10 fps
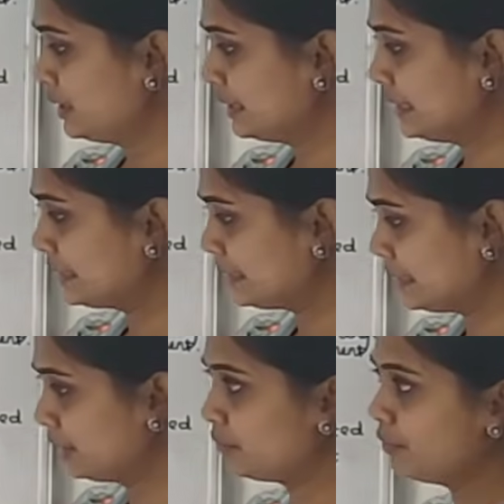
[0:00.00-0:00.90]
These
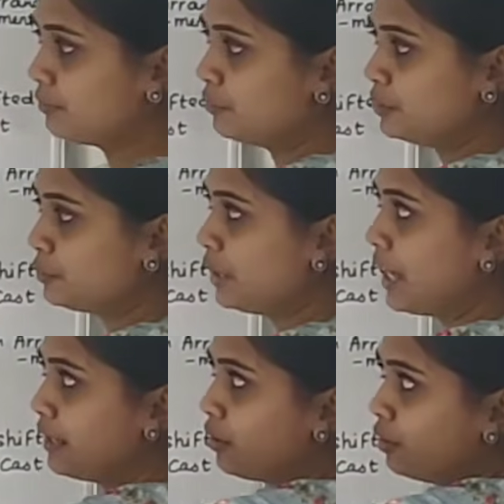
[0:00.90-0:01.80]
teeth which we
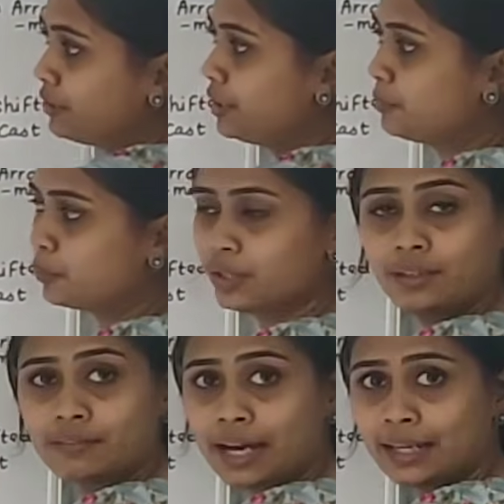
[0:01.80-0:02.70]
had already poured
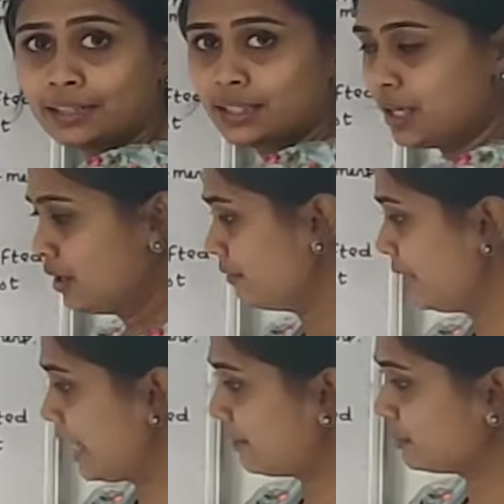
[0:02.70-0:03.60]
in wax,
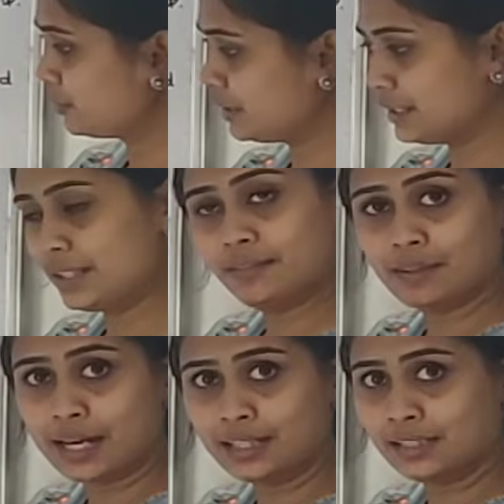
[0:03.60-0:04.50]
we'll have those teeth in
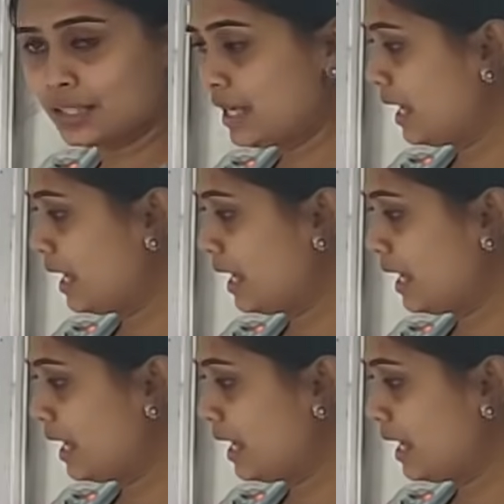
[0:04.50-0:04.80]
wax,